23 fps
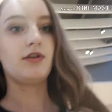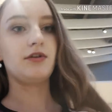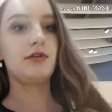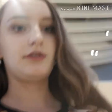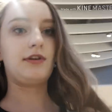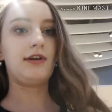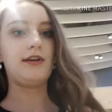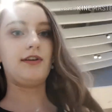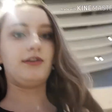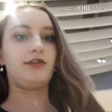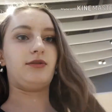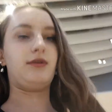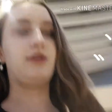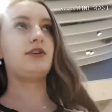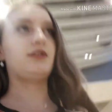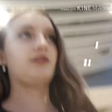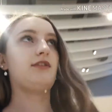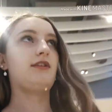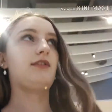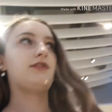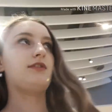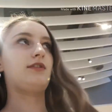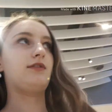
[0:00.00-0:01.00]
Okay, so I just
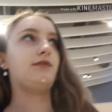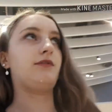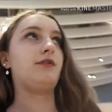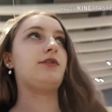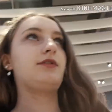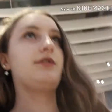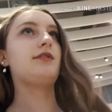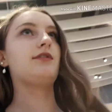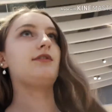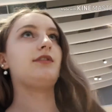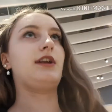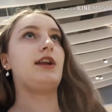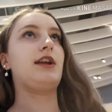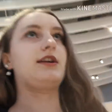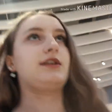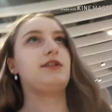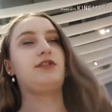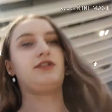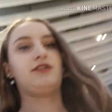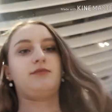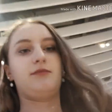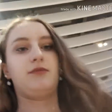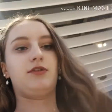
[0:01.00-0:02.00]
left Sephora and I got
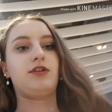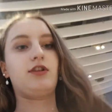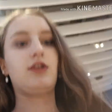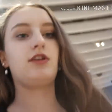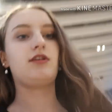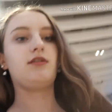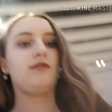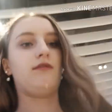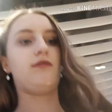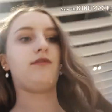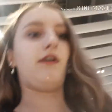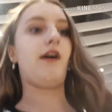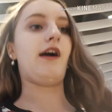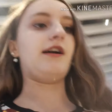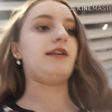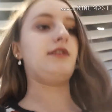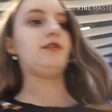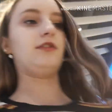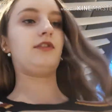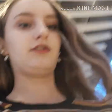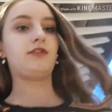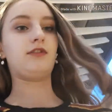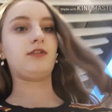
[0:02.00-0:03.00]
some really cute
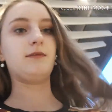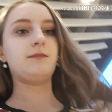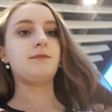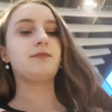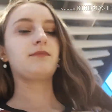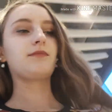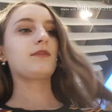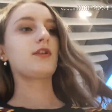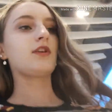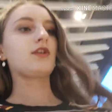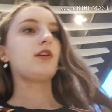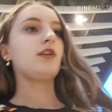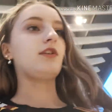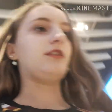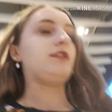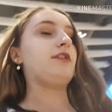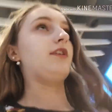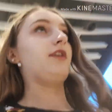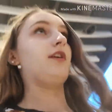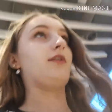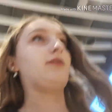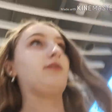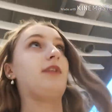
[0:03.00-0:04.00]
finds.
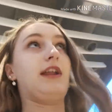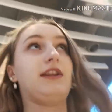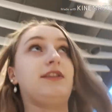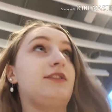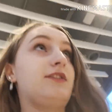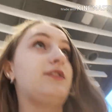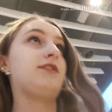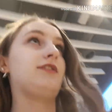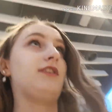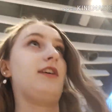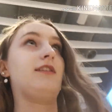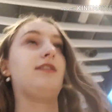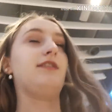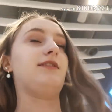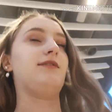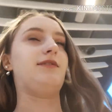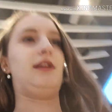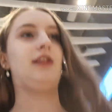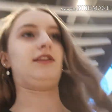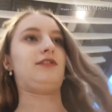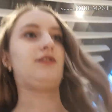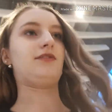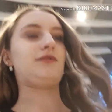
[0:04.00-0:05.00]
So that's, I don't know,
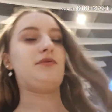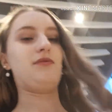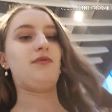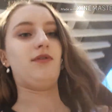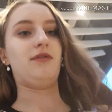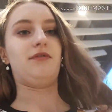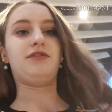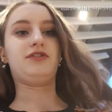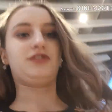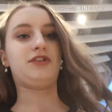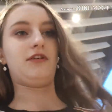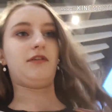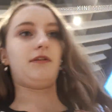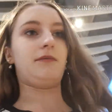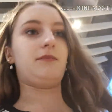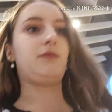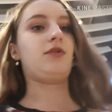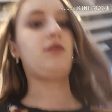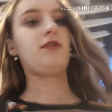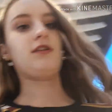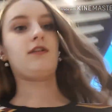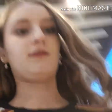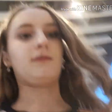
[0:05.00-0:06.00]
that's cool. So I'm
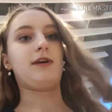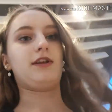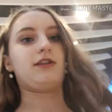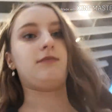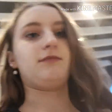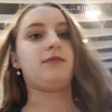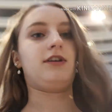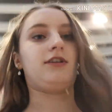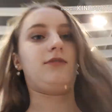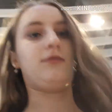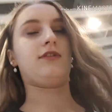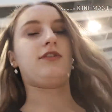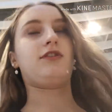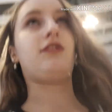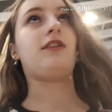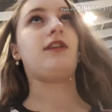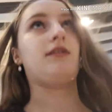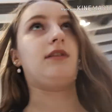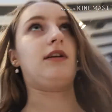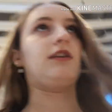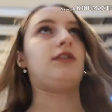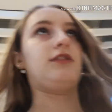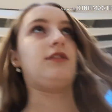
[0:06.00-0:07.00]
going into Bath & Body Works
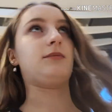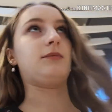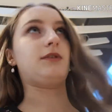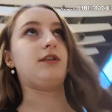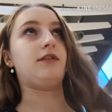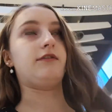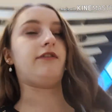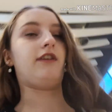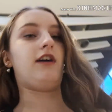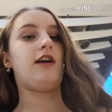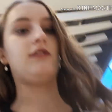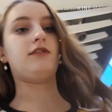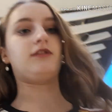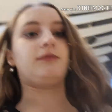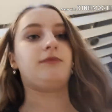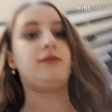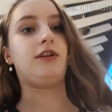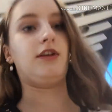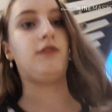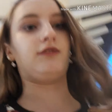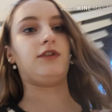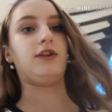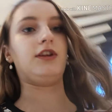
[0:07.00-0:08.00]
now because I'm going to find some
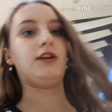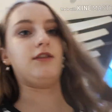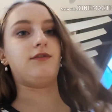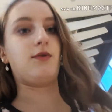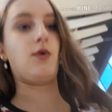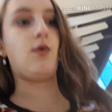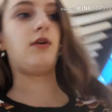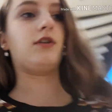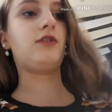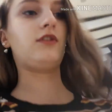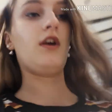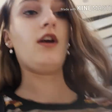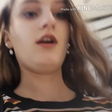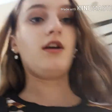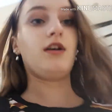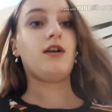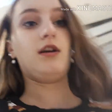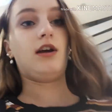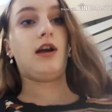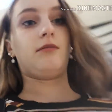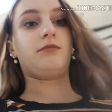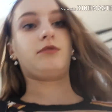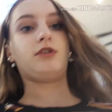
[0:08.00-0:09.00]
stuff in there, of course.
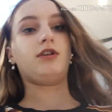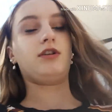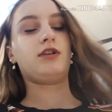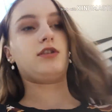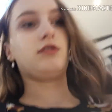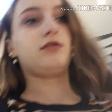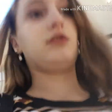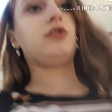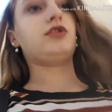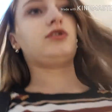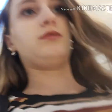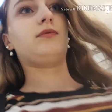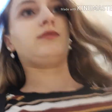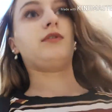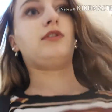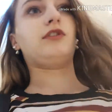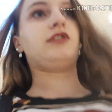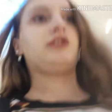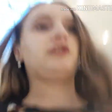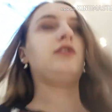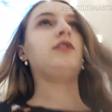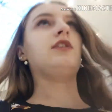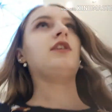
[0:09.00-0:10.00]
I'm kind of gearing
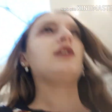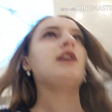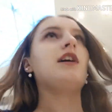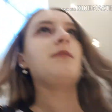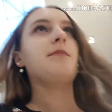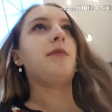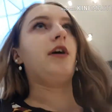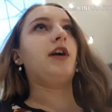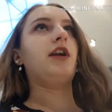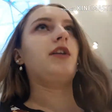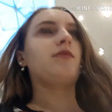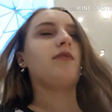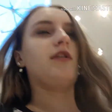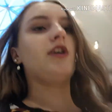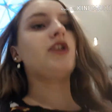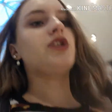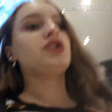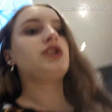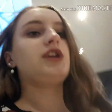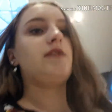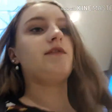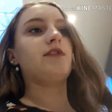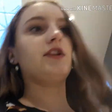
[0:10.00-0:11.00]
towards body
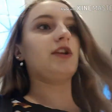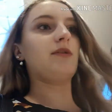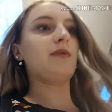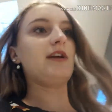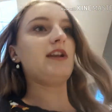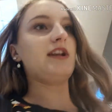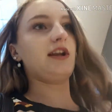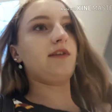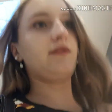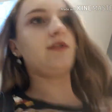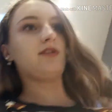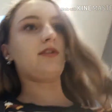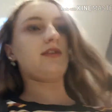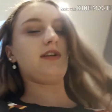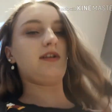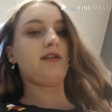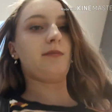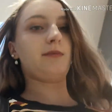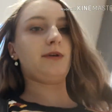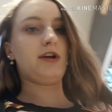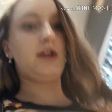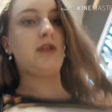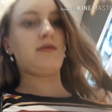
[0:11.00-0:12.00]
wash, even though I never run out of
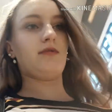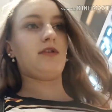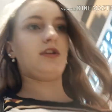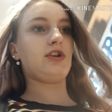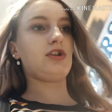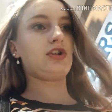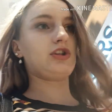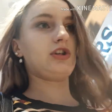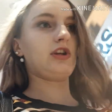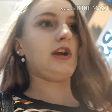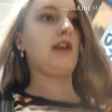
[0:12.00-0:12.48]
body wash.